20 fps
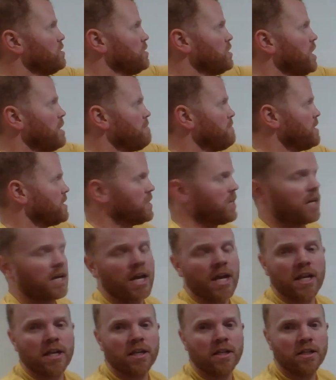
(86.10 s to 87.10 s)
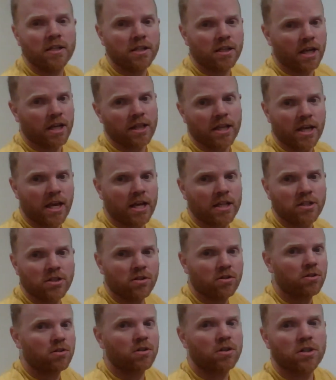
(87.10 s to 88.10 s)
type this thing in, get the
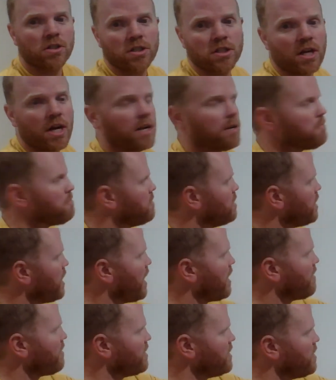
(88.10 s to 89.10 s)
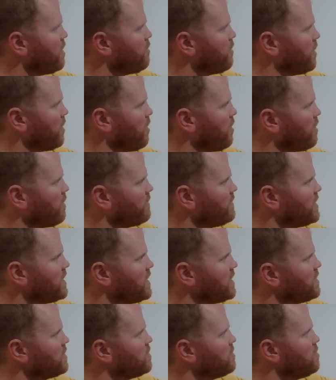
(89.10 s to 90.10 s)
answer, done. But I already know what R of t
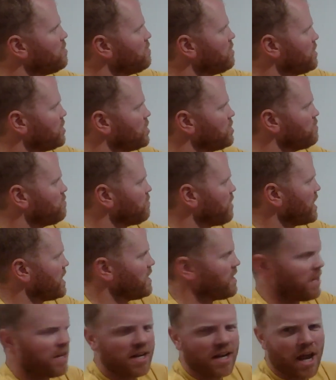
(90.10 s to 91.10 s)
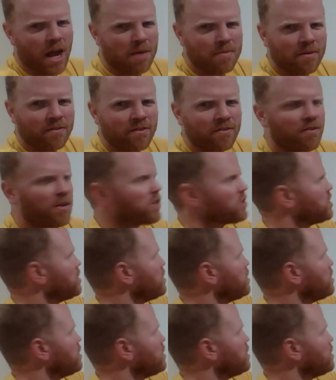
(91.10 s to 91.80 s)
is, so you can just write the name of the function.